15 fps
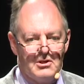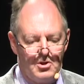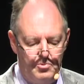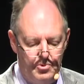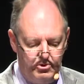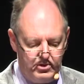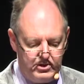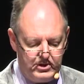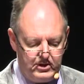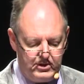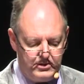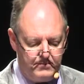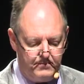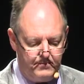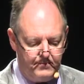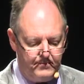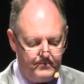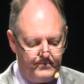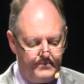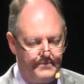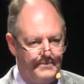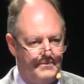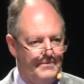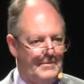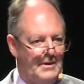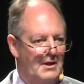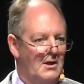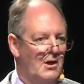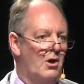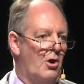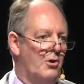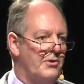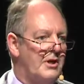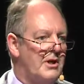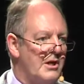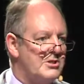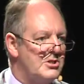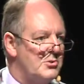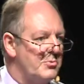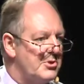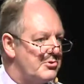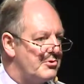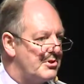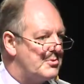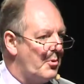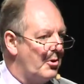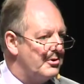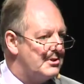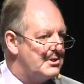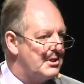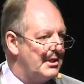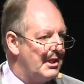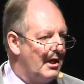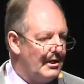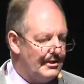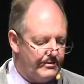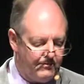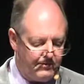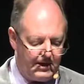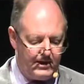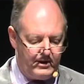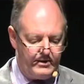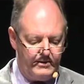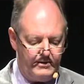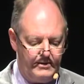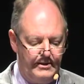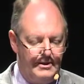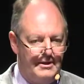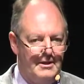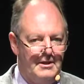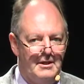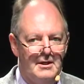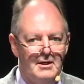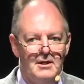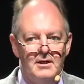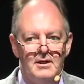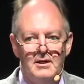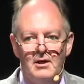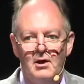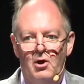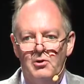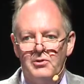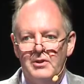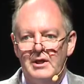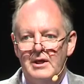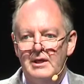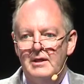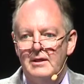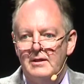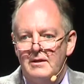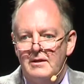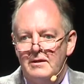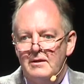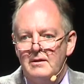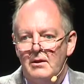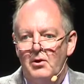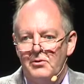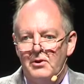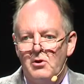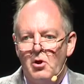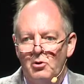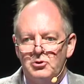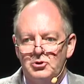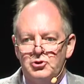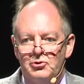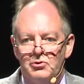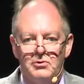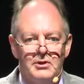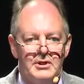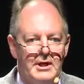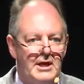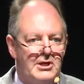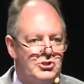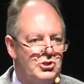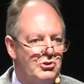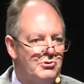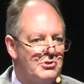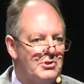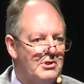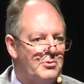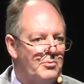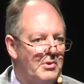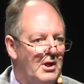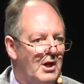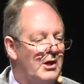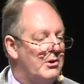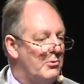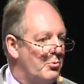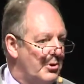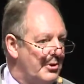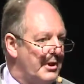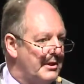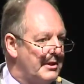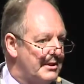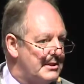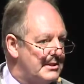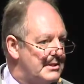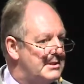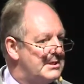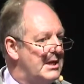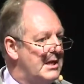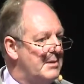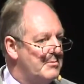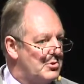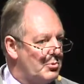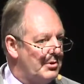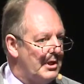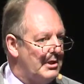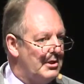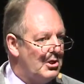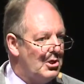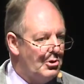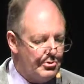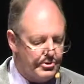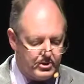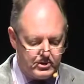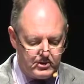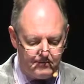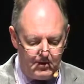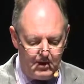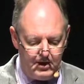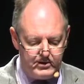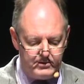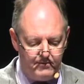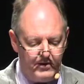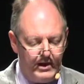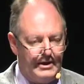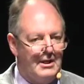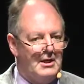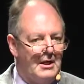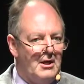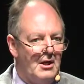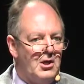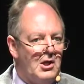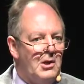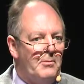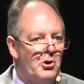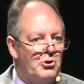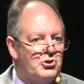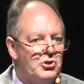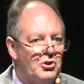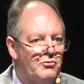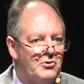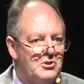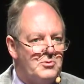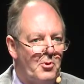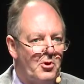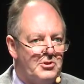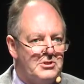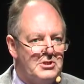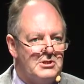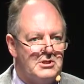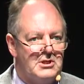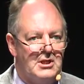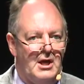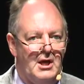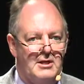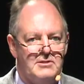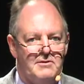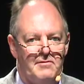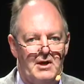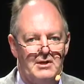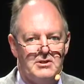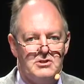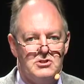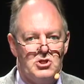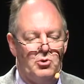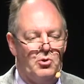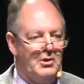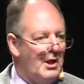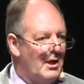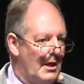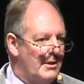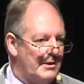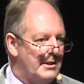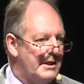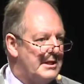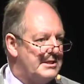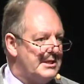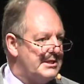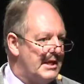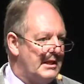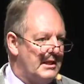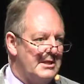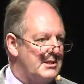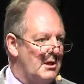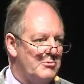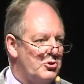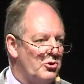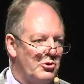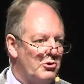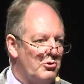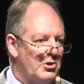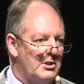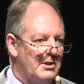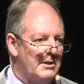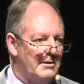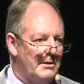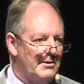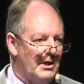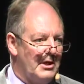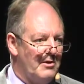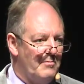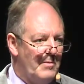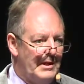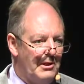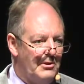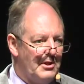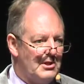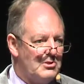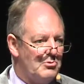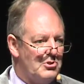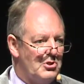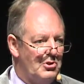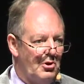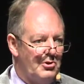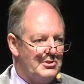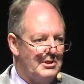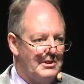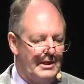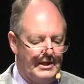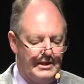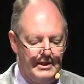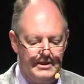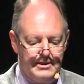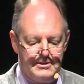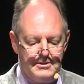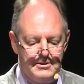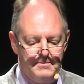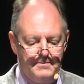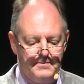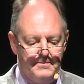and communities, on the customer's response to the artifact, on the, on the cultural issues that apply within the teams, within the users of the artifact, emotional responses to the artifact, and so on. The list is endless. I'm sure you can think of many things which are not in that list.